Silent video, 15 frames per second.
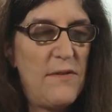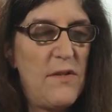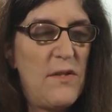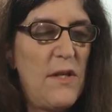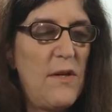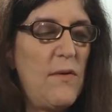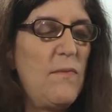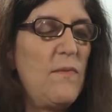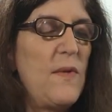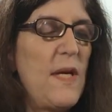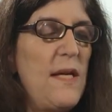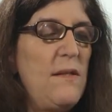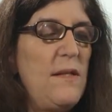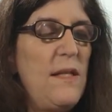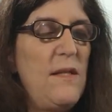So
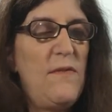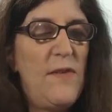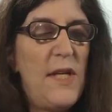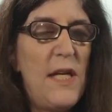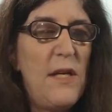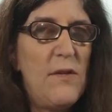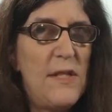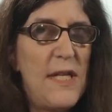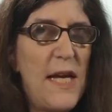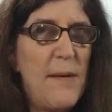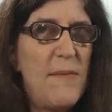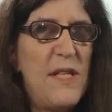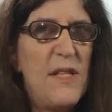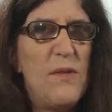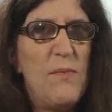they see these video
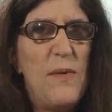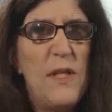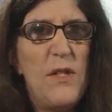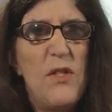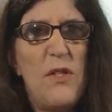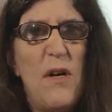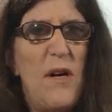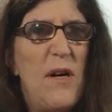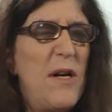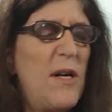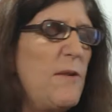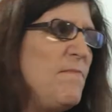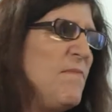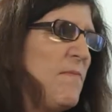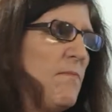segments, which
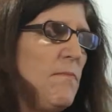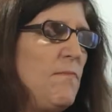are